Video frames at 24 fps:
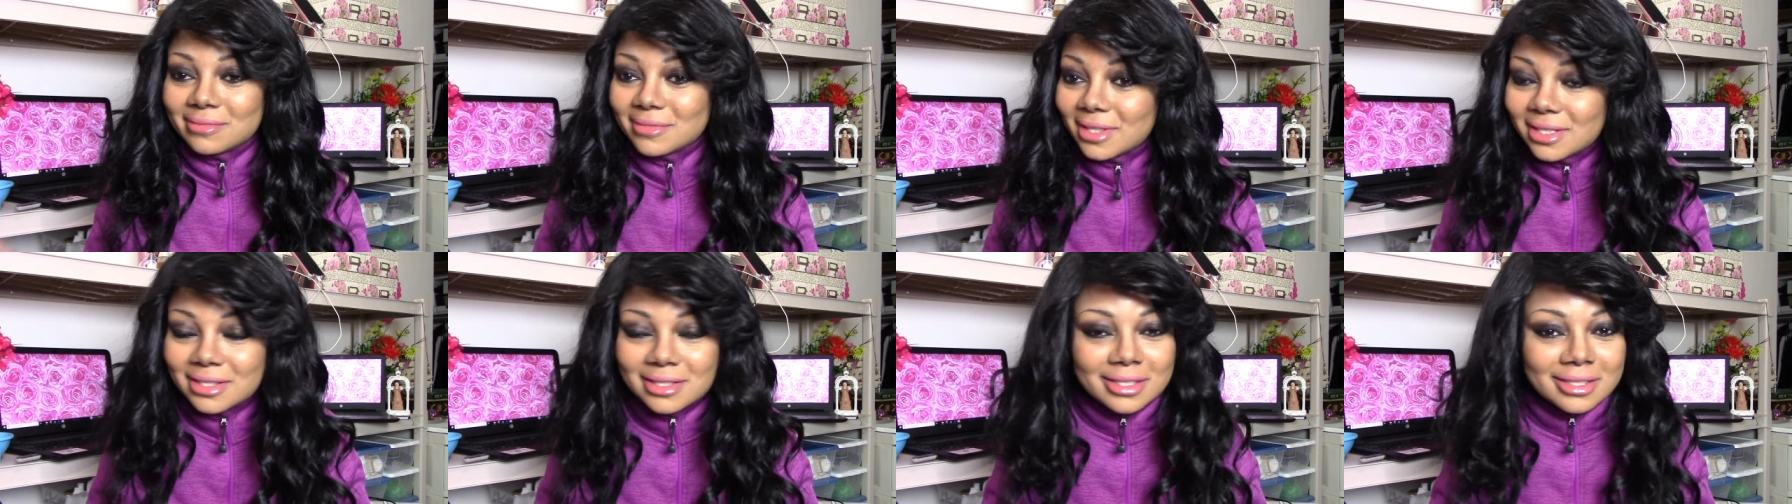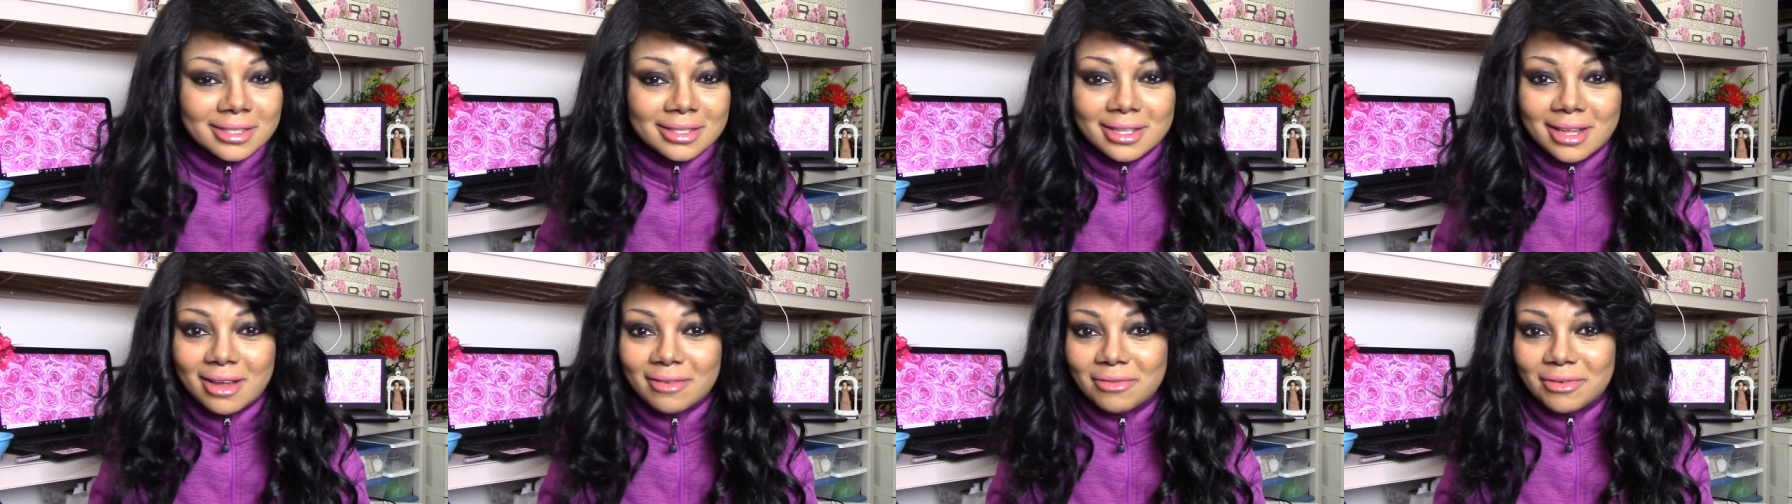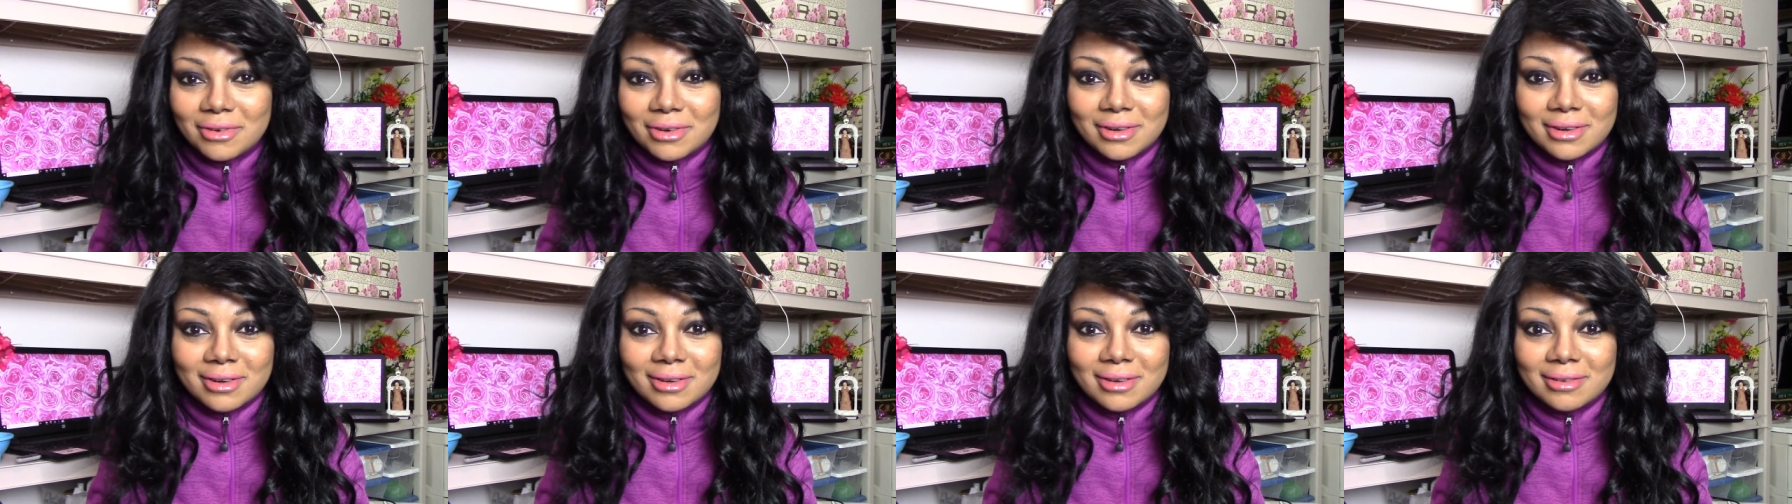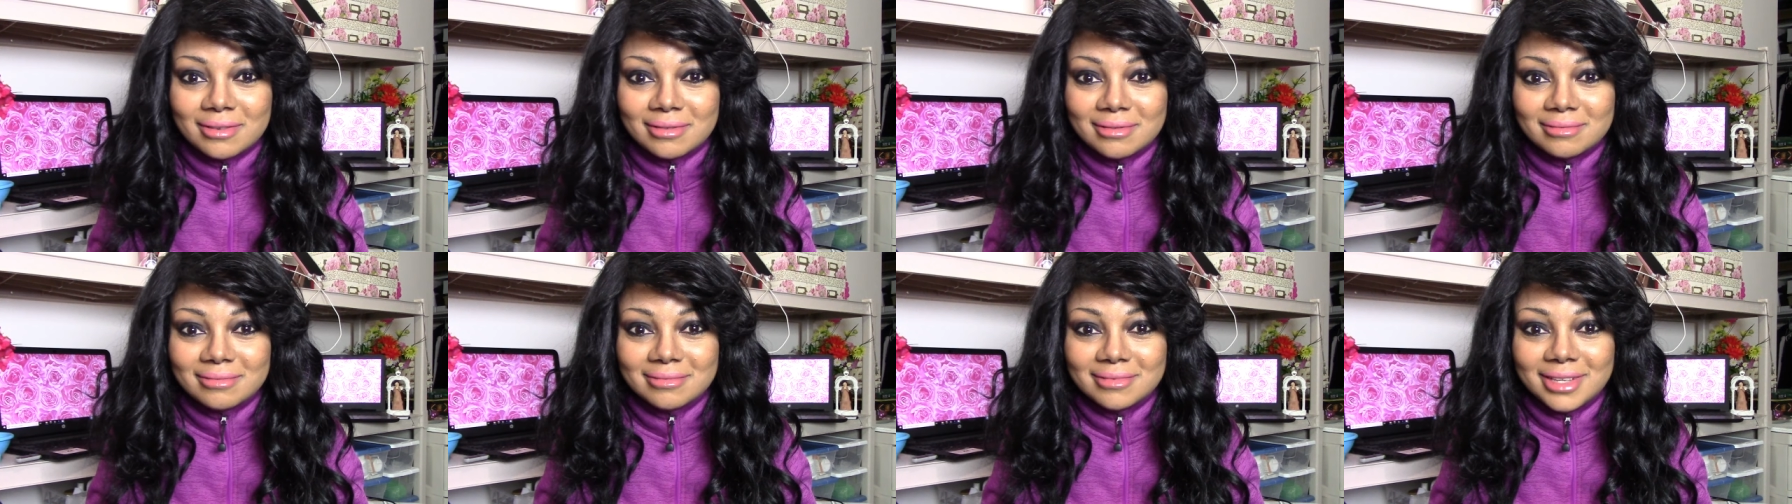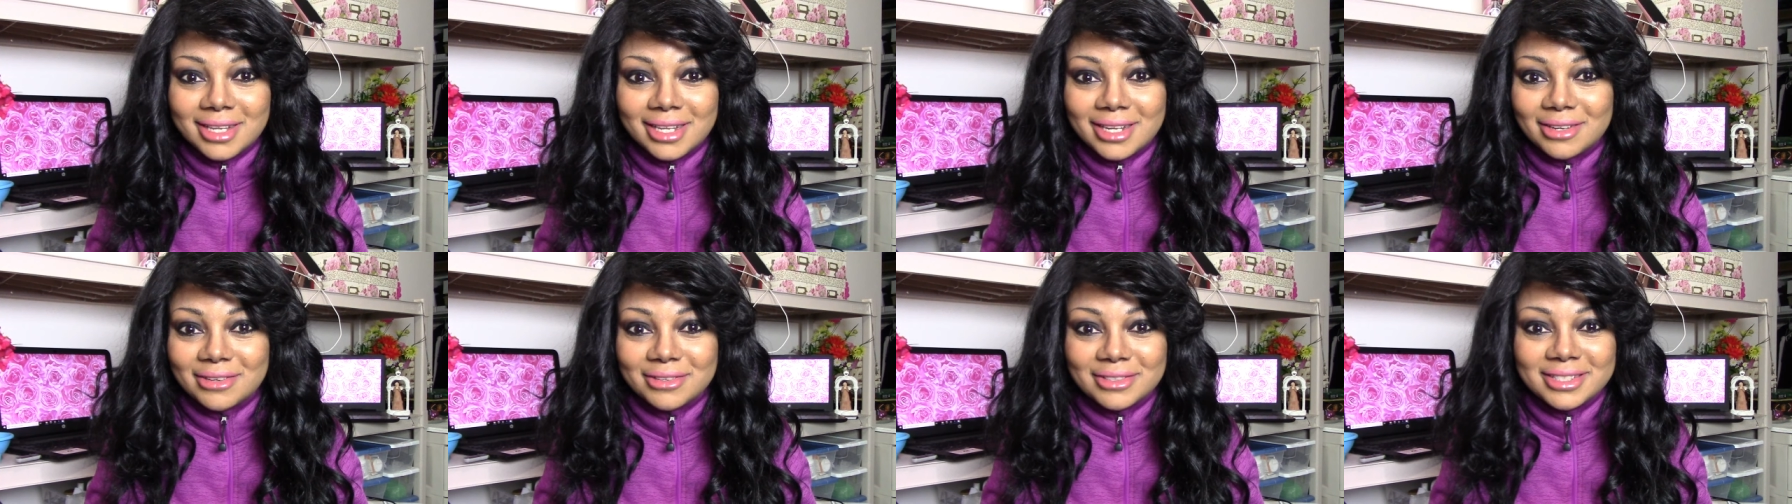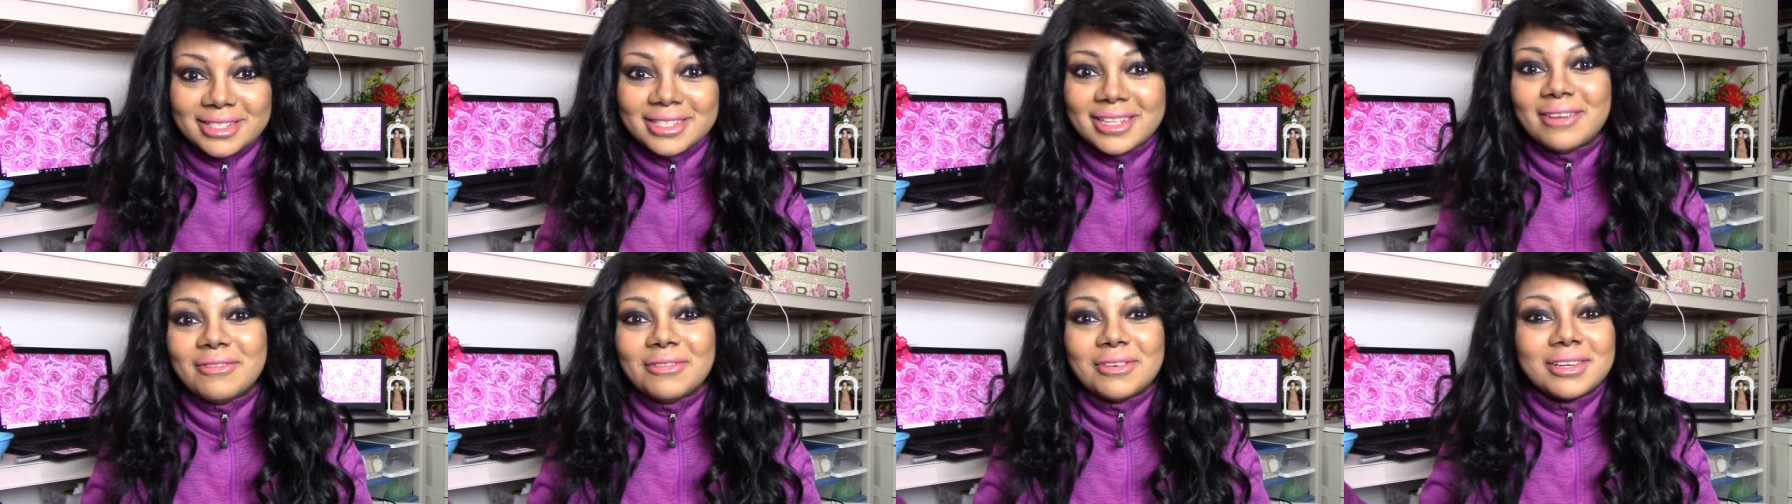it just never, you know,
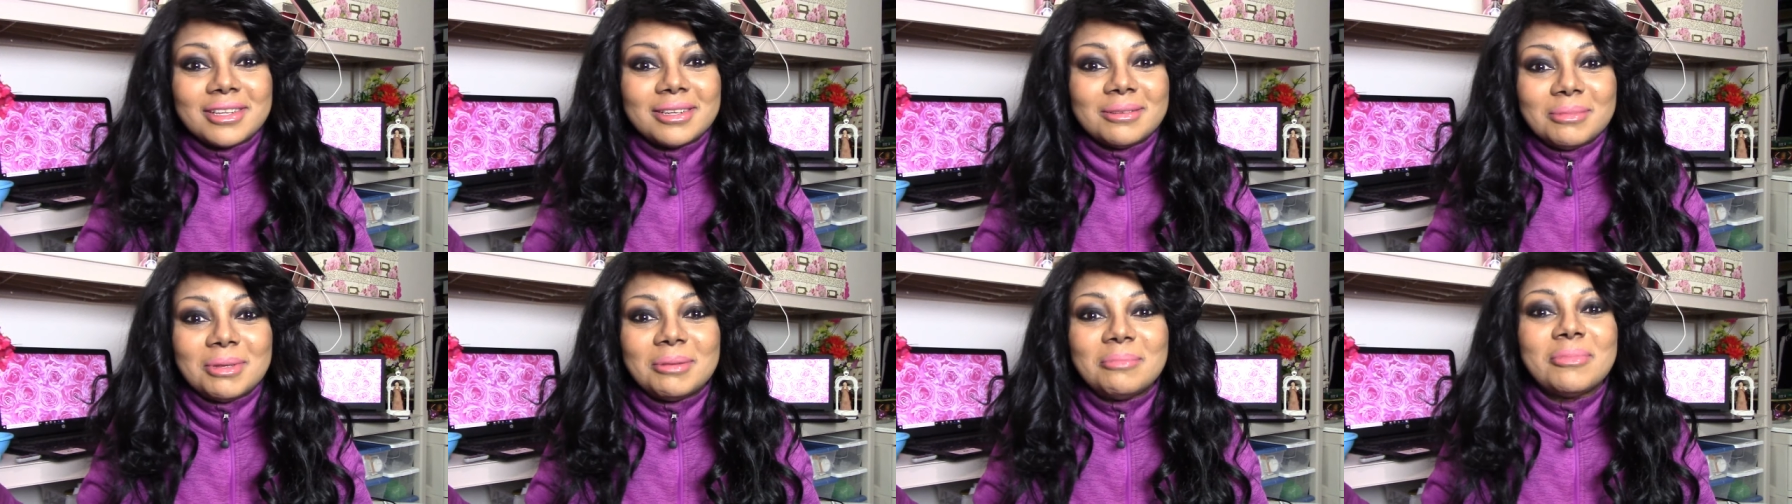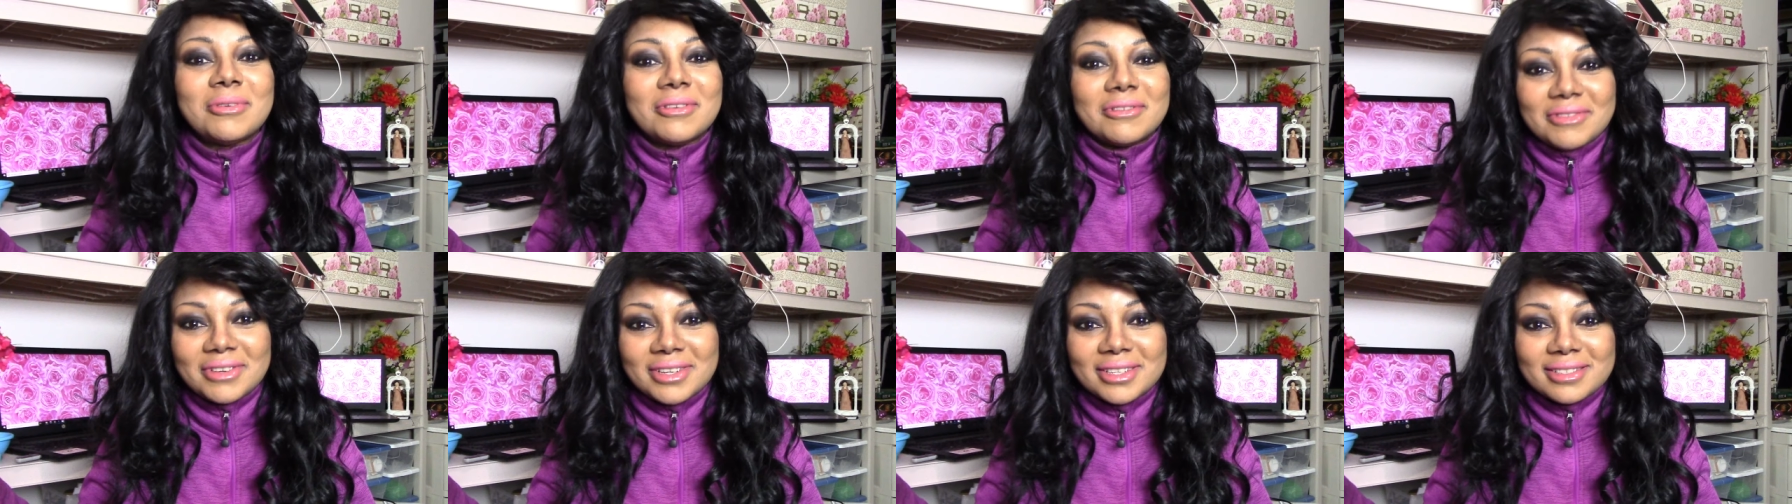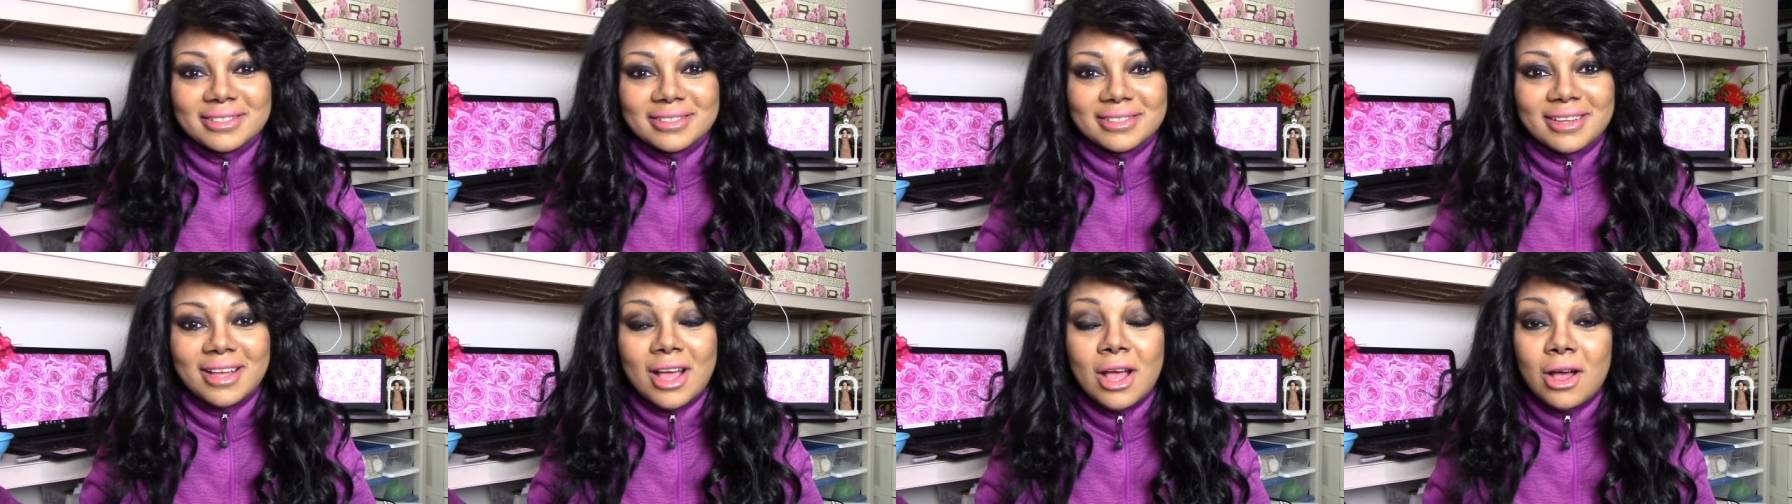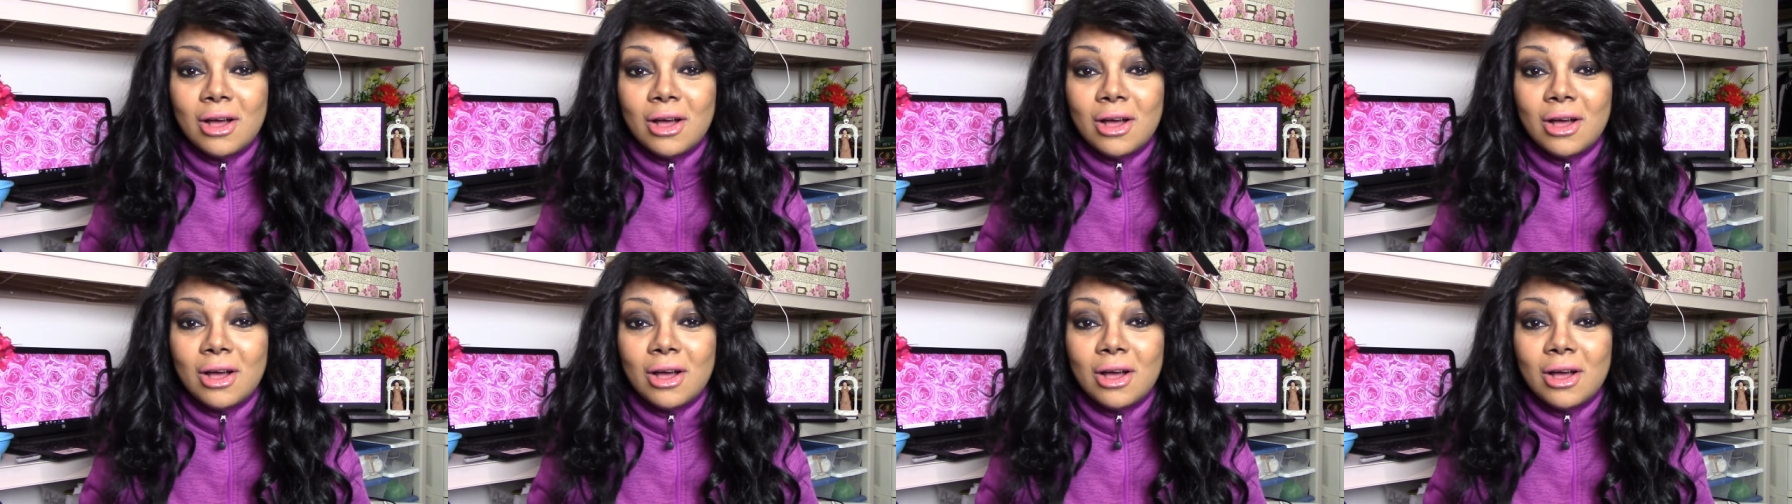it's never going to be perfect.